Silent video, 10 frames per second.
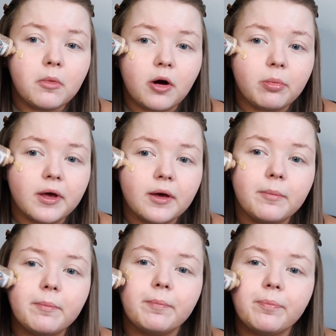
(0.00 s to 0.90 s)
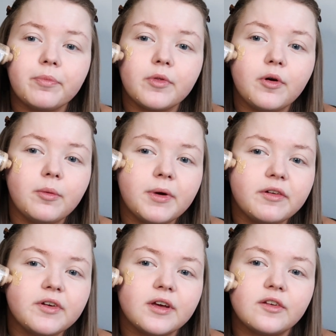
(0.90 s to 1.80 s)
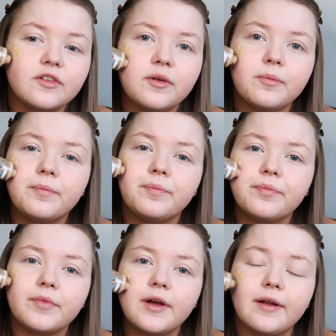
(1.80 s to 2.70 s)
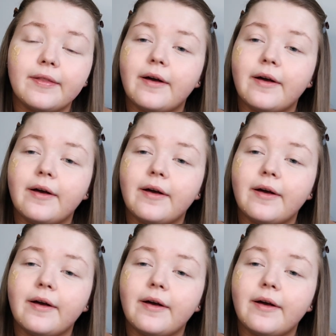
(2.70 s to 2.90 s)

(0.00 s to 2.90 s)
pop it on my face like